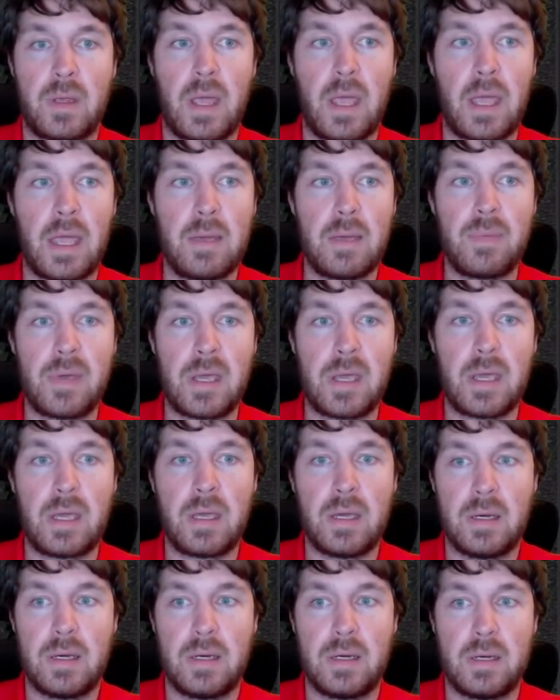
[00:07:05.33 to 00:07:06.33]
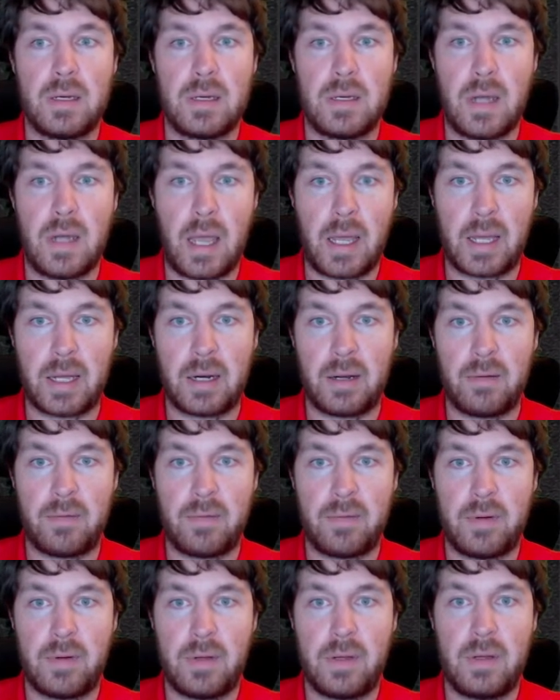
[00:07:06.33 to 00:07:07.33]
AB negative.
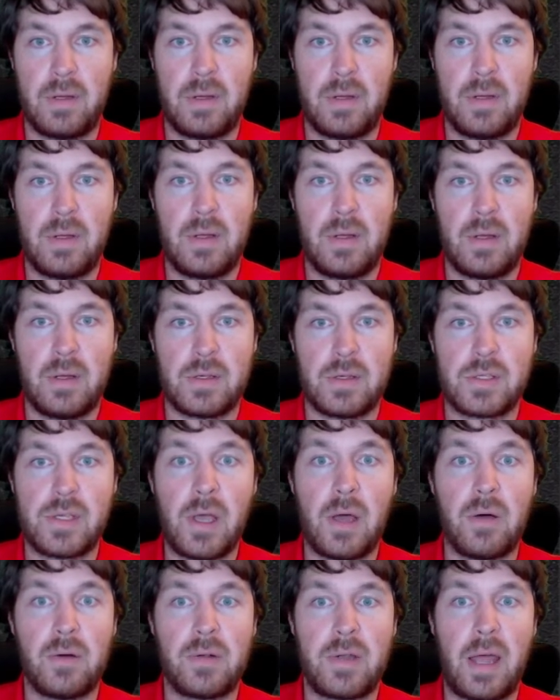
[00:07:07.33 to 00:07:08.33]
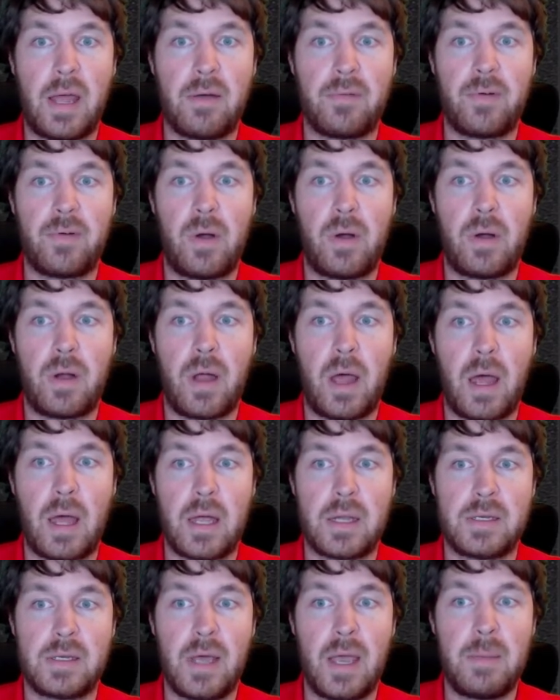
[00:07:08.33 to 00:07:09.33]
So now
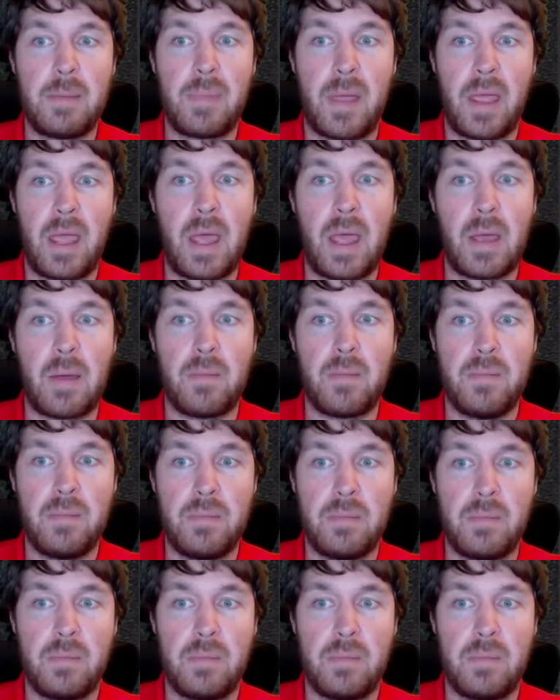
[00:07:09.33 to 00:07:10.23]
for type M